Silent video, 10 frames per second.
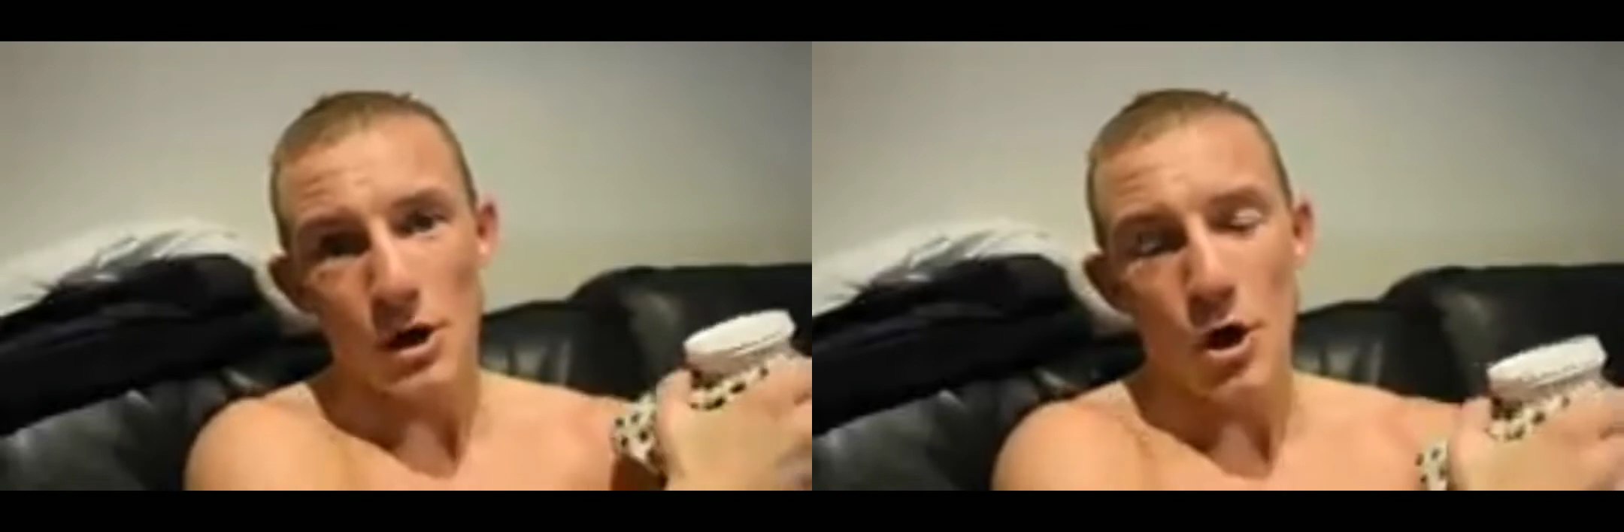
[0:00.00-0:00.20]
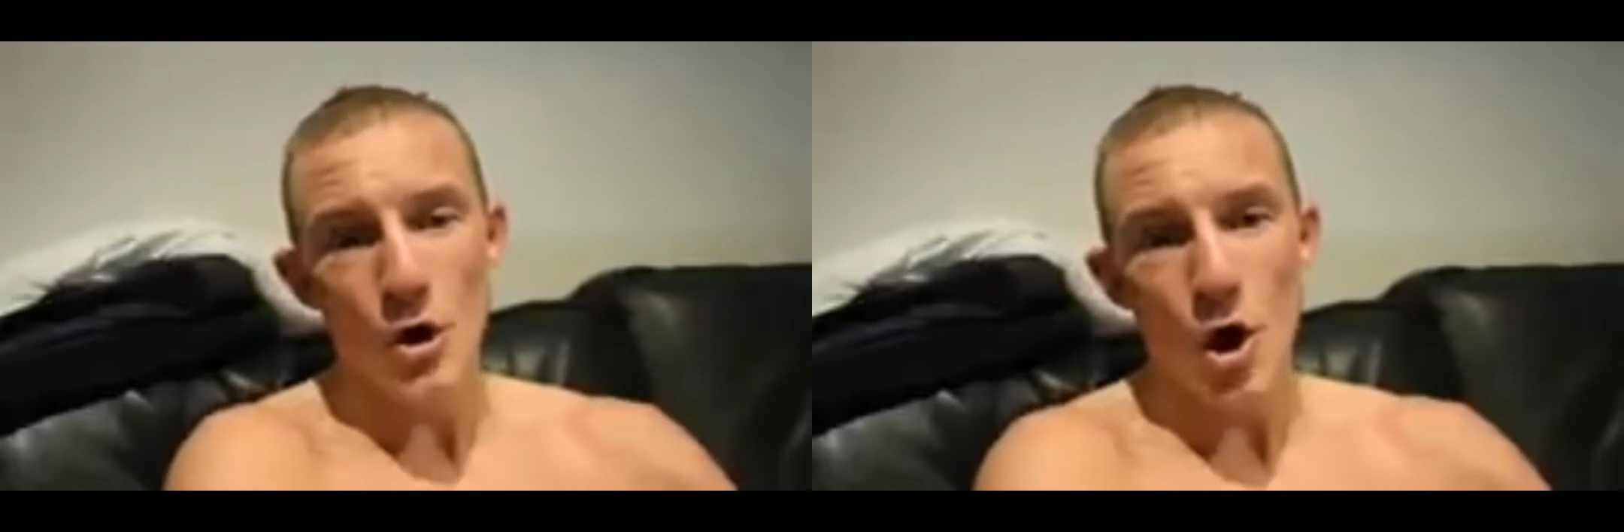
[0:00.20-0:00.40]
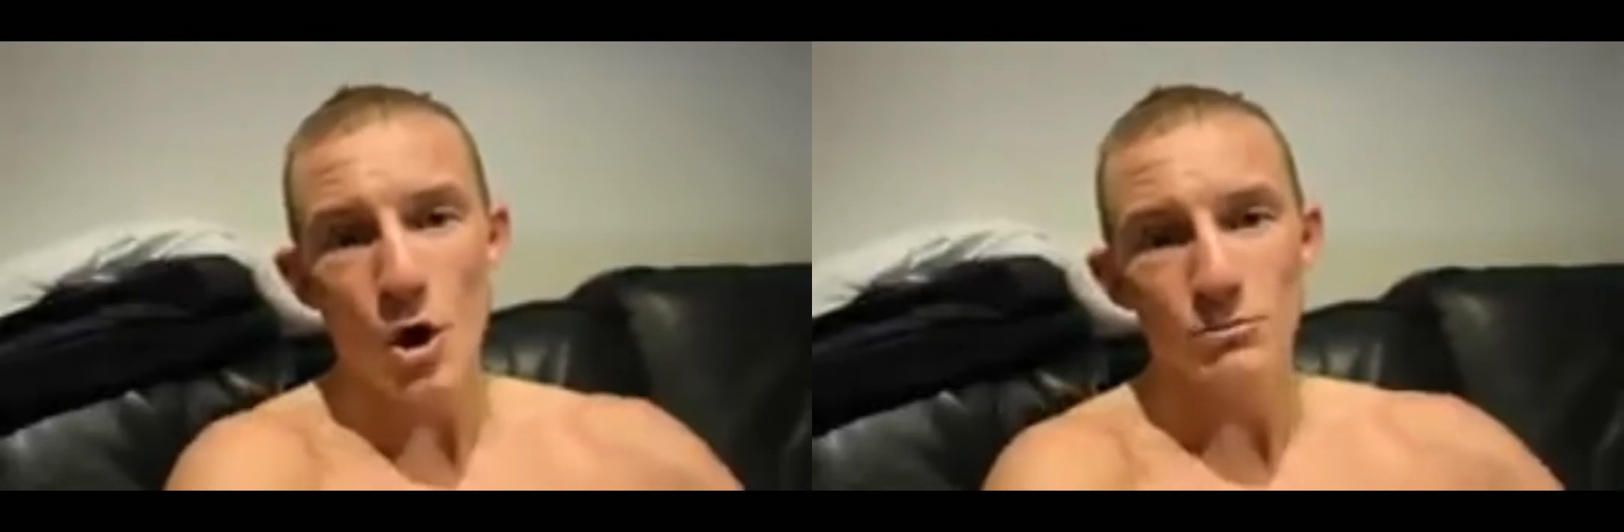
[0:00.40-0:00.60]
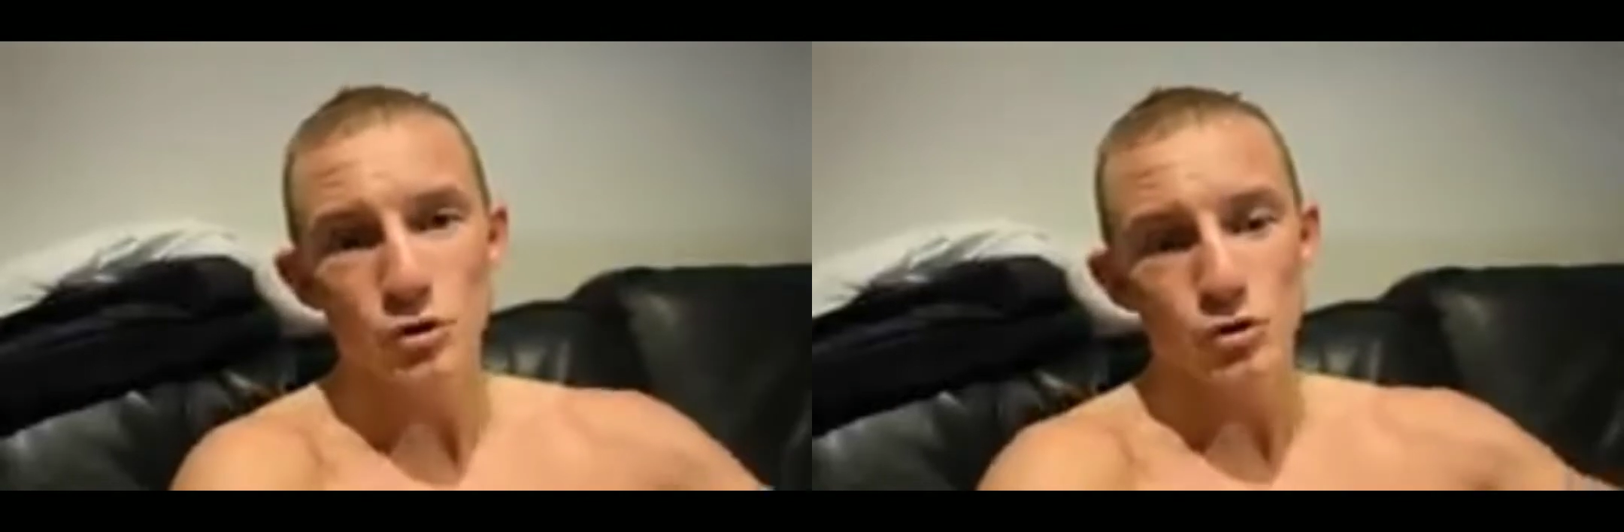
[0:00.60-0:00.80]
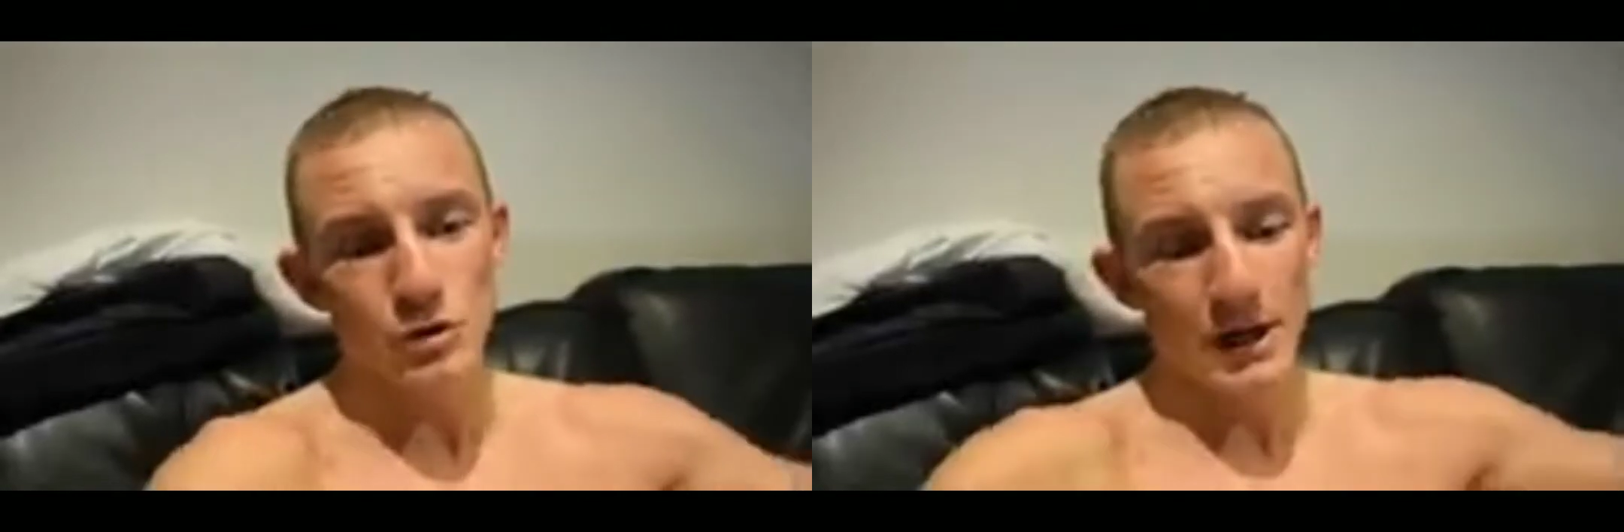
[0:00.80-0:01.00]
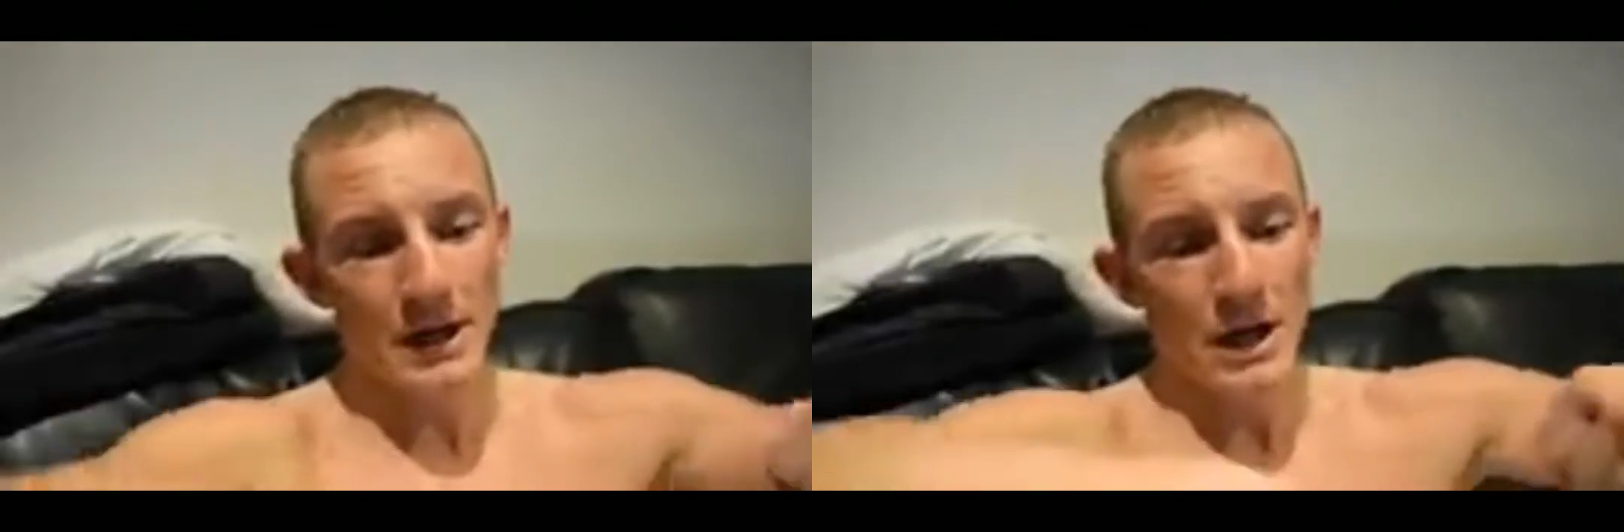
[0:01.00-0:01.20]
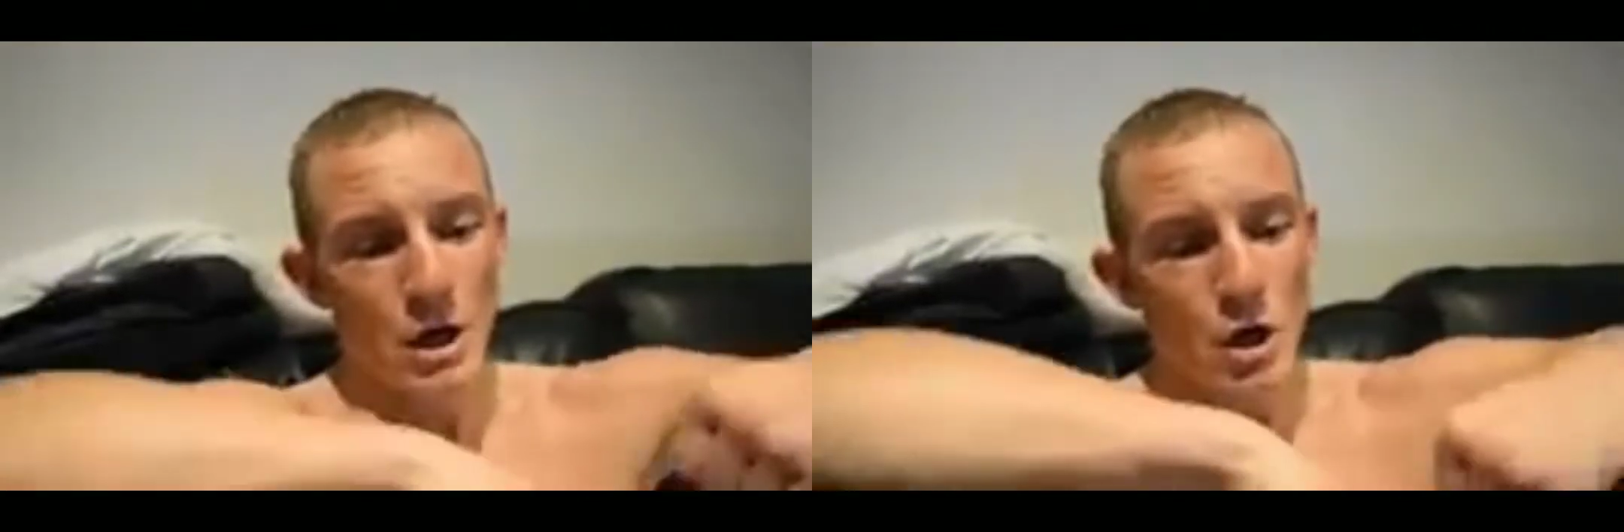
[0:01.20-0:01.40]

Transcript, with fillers: and our arms sort of like